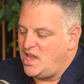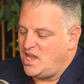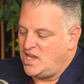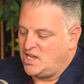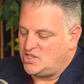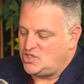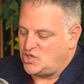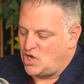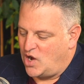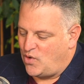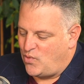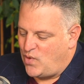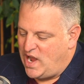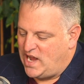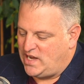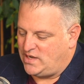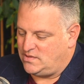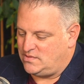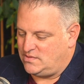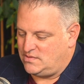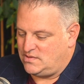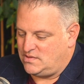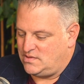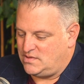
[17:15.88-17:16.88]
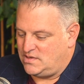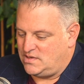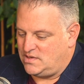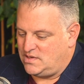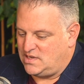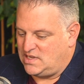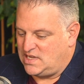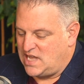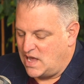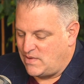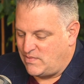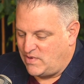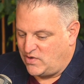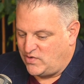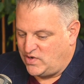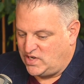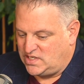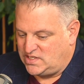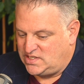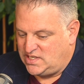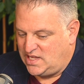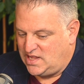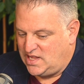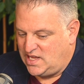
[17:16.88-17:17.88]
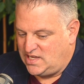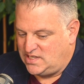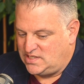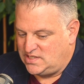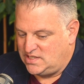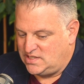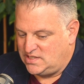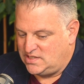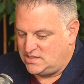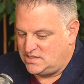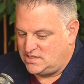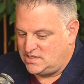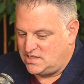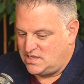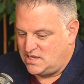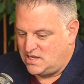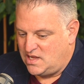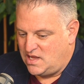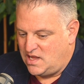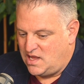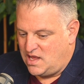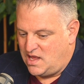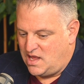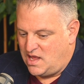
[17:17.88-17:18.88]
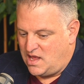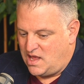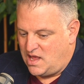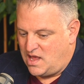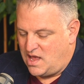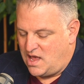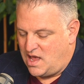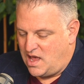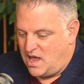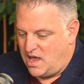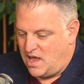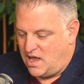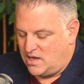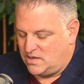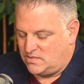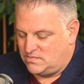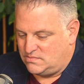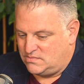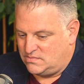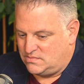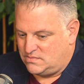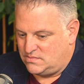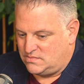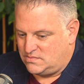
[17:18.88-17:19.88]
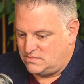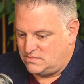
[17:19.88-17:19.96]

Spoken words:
So I went, got my real estate license, and